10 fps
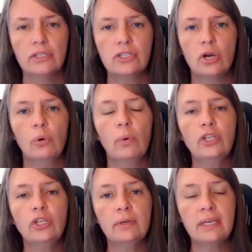So
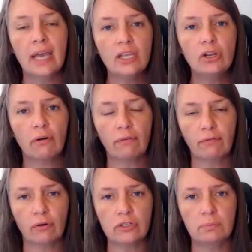when you get your
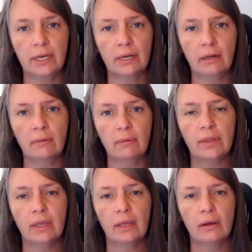first bill,
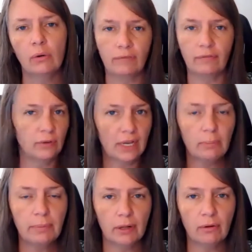or if you
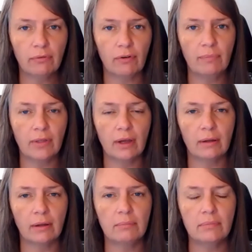get a bill from
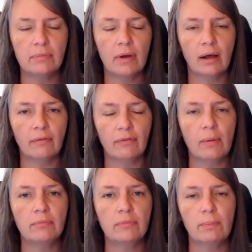the
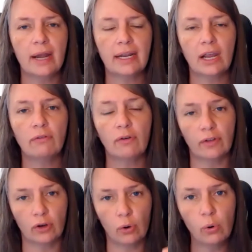Medicare
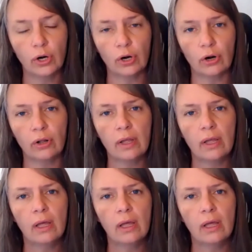for the quarter,